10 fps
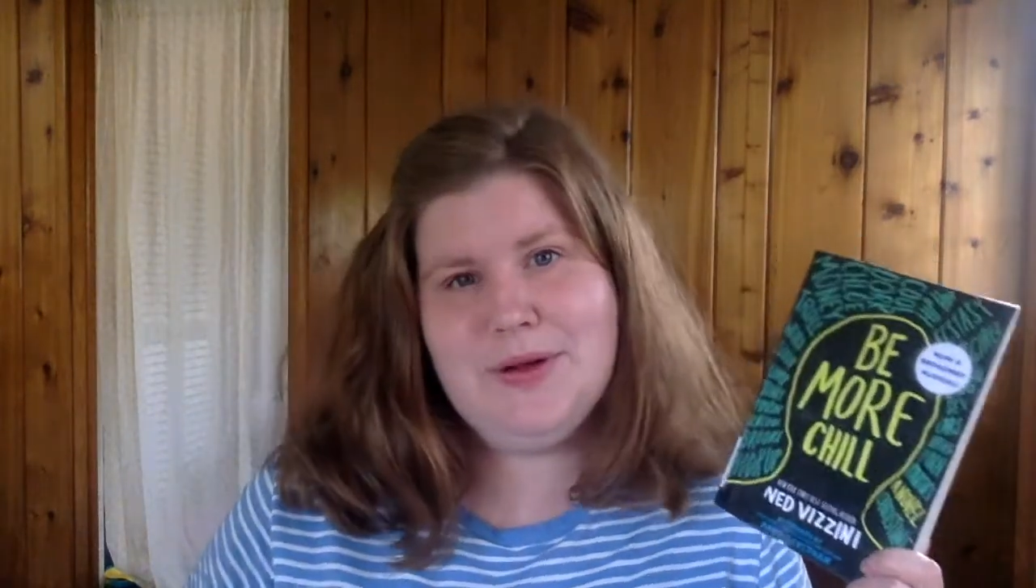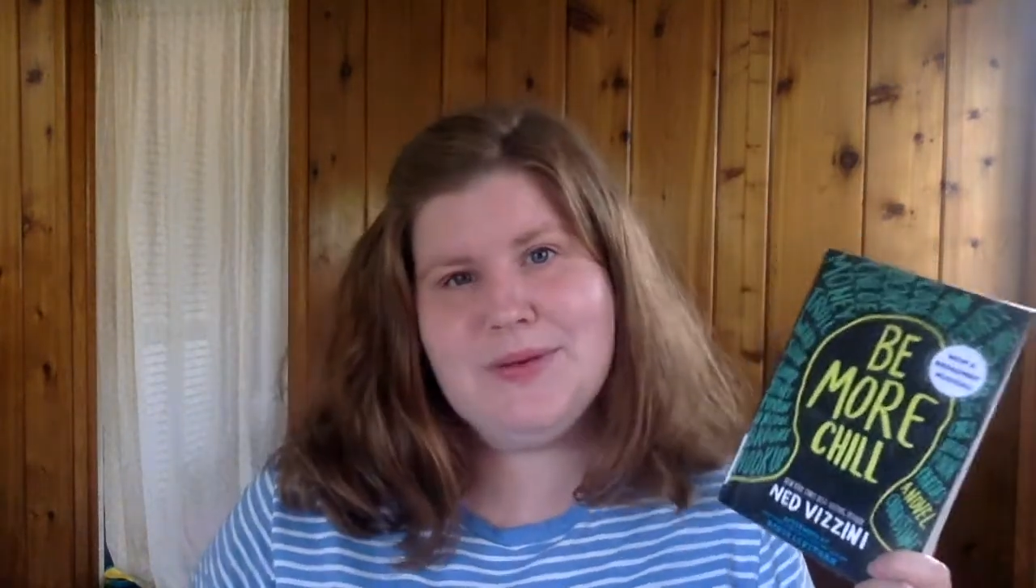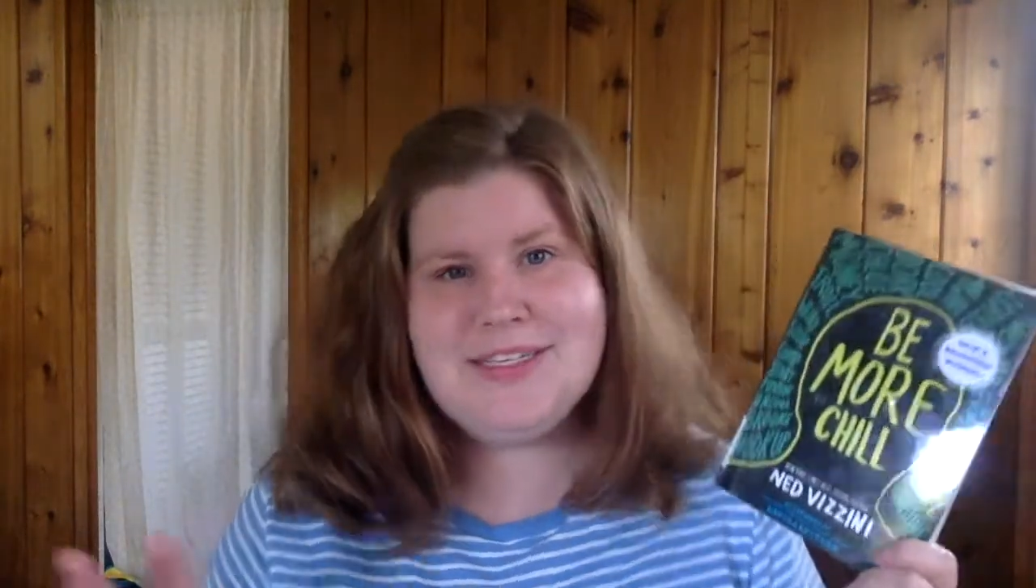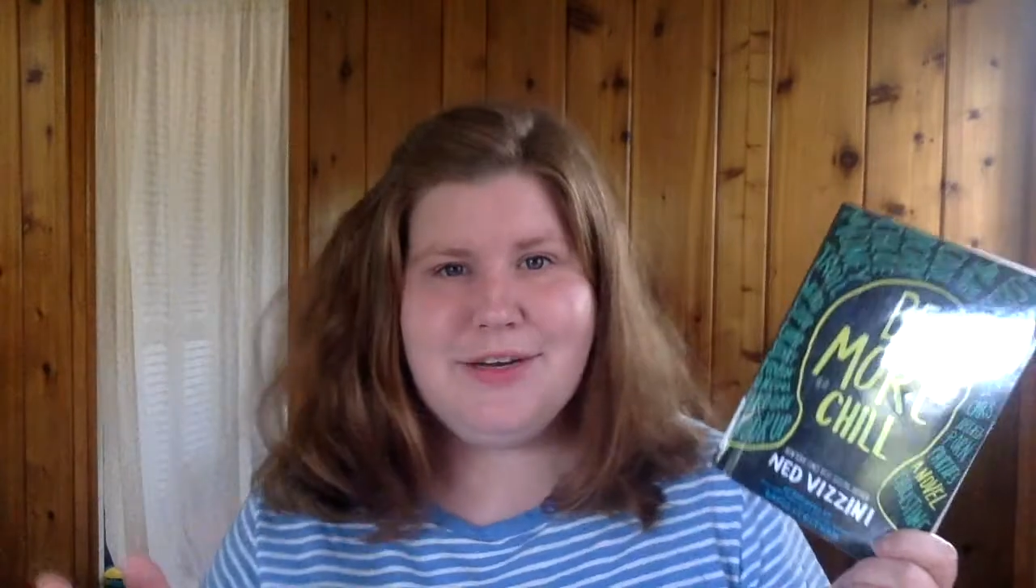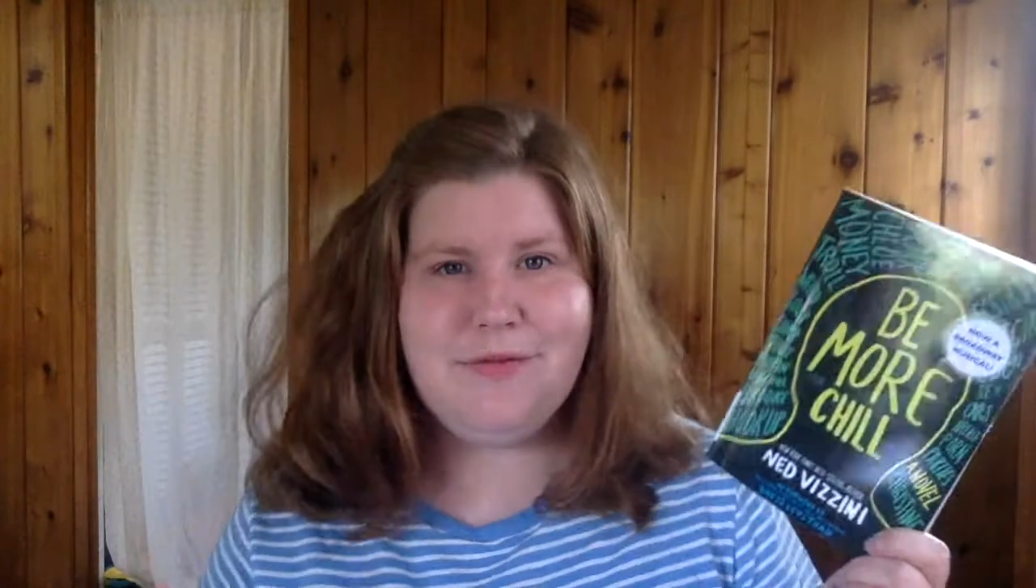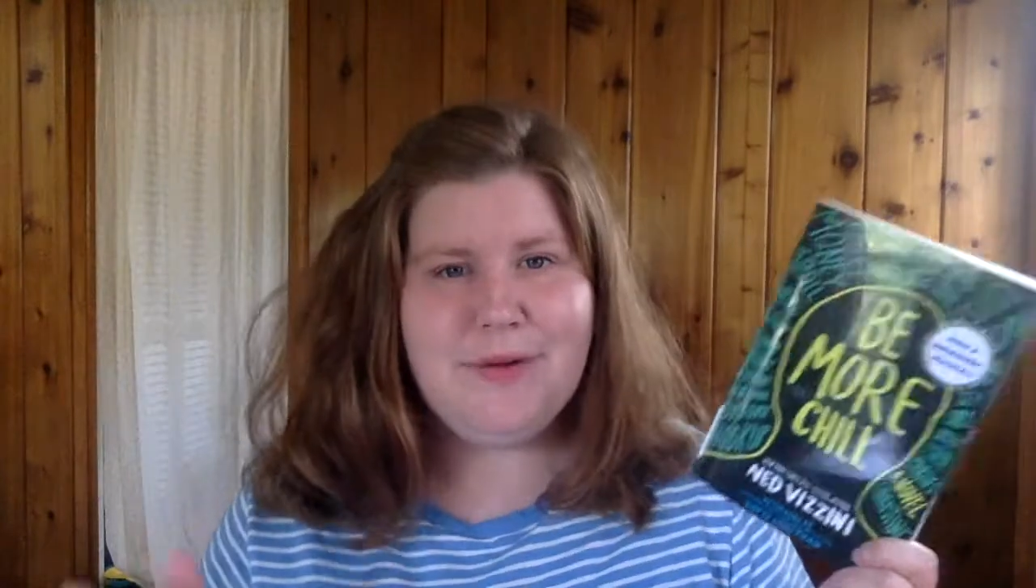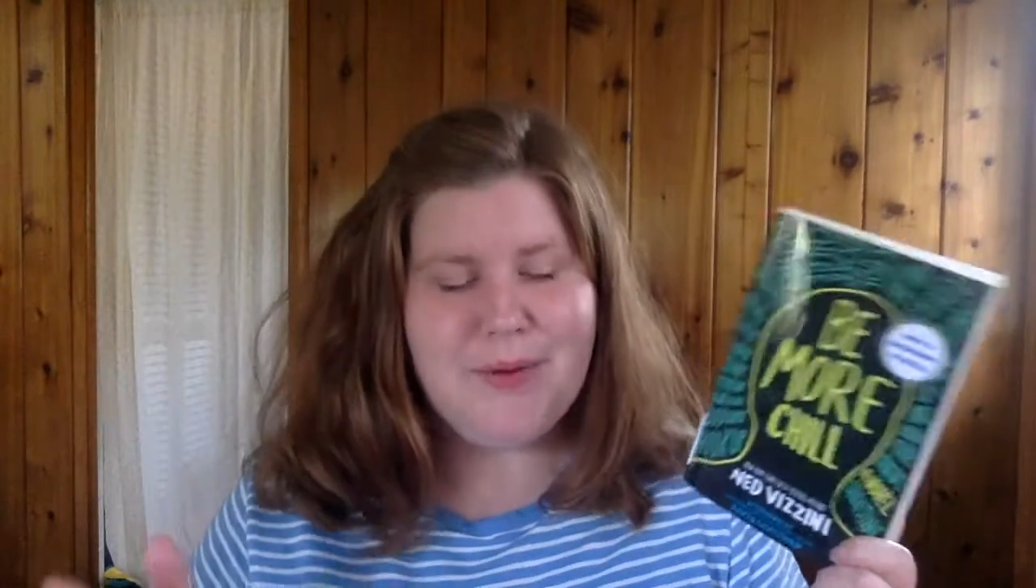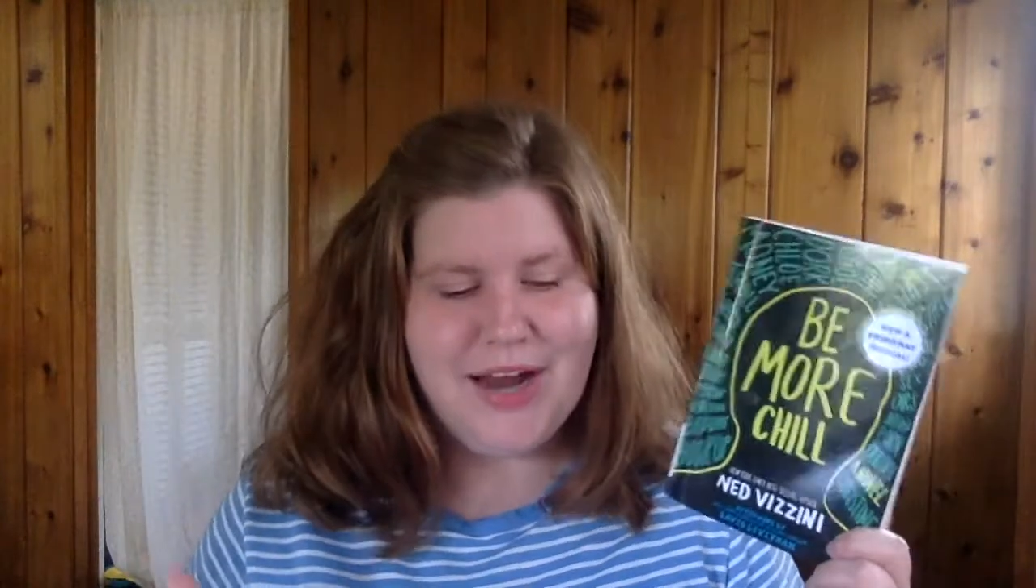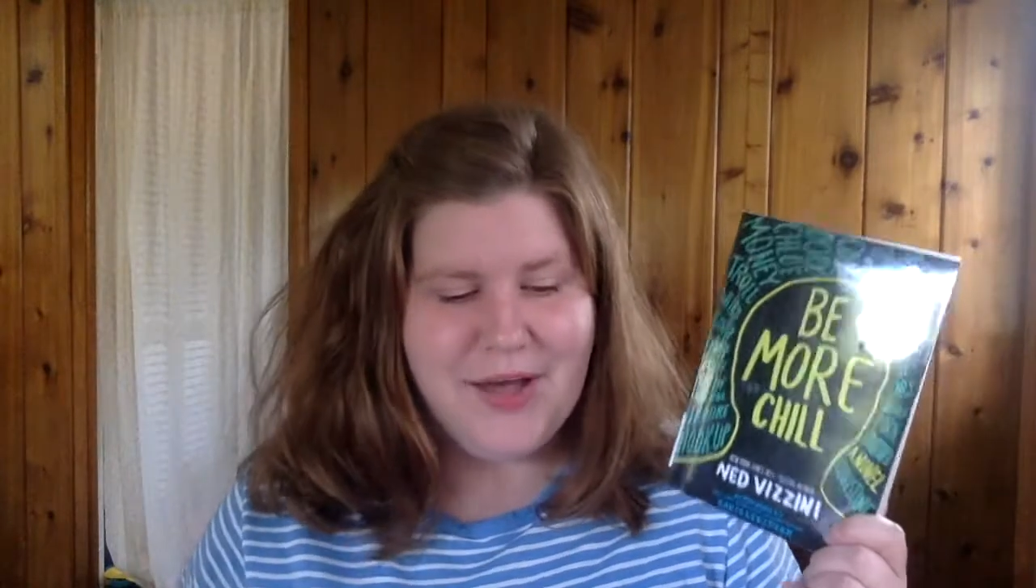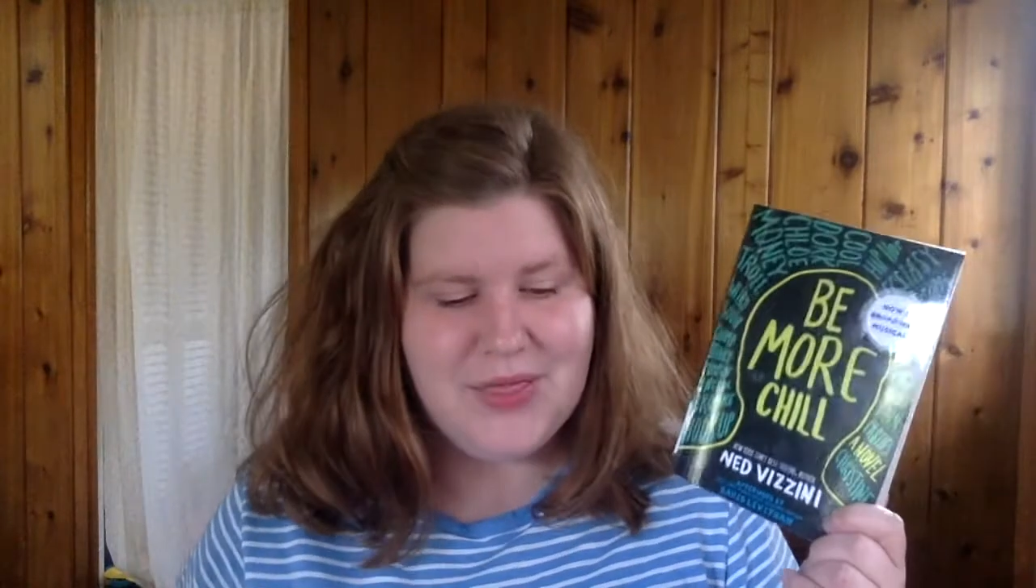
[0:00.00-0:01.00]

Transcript: what's different, where you got